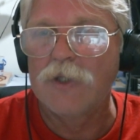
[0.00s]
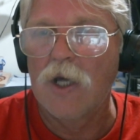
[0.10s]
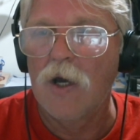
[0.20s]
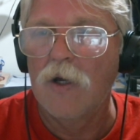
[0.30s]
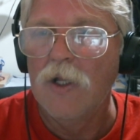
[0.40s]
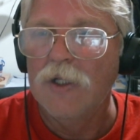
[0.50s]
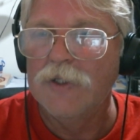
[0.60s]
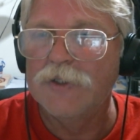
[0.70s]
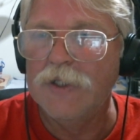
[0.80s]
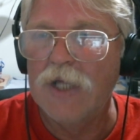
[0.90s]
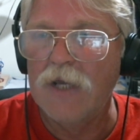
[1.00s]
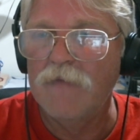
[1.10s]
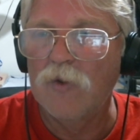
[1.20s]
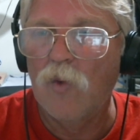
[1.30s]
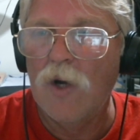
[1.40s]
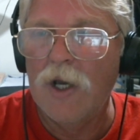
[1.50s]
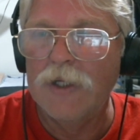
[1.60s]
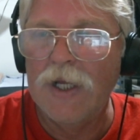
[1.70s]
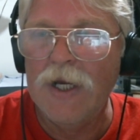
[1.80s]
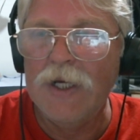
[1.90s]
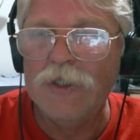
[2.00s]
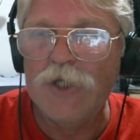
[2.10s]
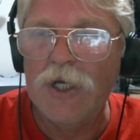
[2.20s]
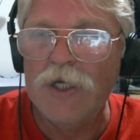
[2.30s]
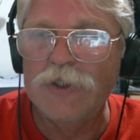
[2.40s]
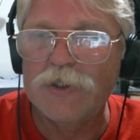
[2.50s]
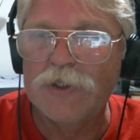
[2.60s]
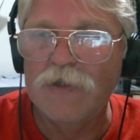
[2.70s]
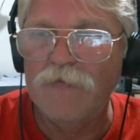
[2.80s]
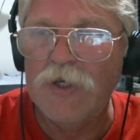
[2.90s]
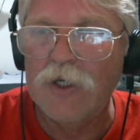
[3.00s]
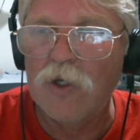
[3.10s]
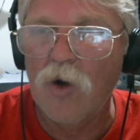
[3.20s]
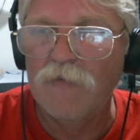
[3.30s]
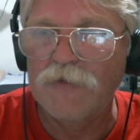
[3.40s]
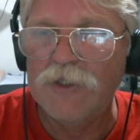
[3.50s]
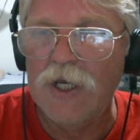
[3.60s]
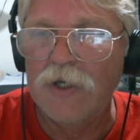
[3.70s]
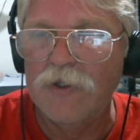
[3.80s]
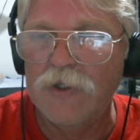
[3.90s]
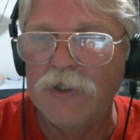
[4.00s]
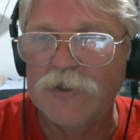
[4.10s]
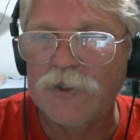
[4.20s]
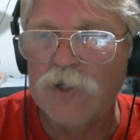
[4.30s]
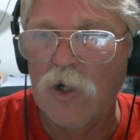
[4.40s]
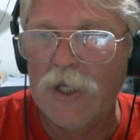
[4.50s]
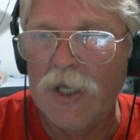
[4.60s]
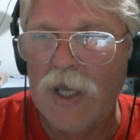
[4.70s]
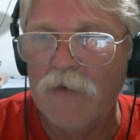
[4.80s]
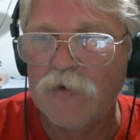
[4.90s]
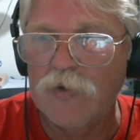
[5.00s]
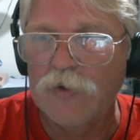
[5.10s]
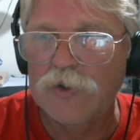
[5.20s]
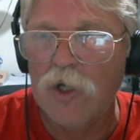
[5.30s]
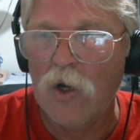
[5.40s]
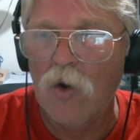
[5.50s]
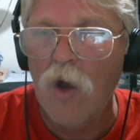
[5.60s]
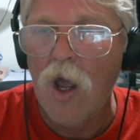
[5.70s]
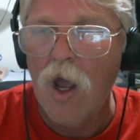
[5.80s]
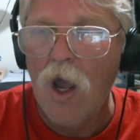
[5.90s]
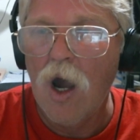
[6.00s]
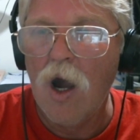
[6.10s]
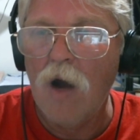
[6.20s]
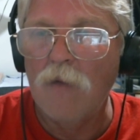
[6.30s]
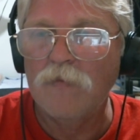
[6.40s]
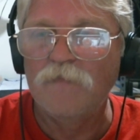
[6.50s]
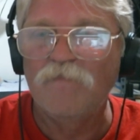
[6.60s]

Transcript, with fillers: uh, see, David White, any changes in V Carve ten installing after the show? Um,